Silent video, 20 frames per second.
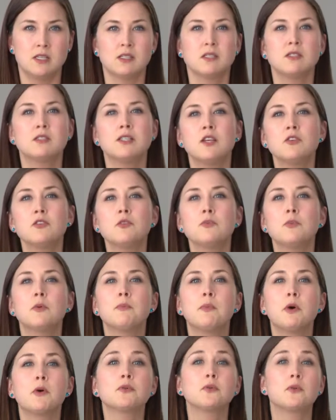Standard
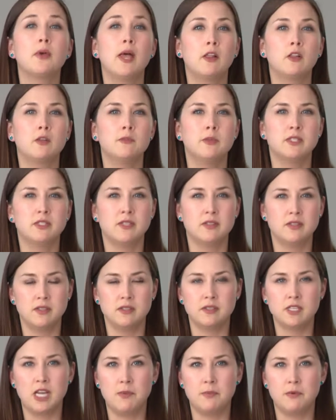proposal elements in
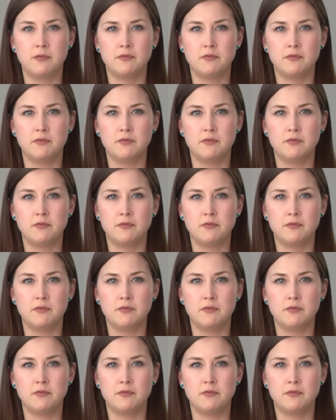this type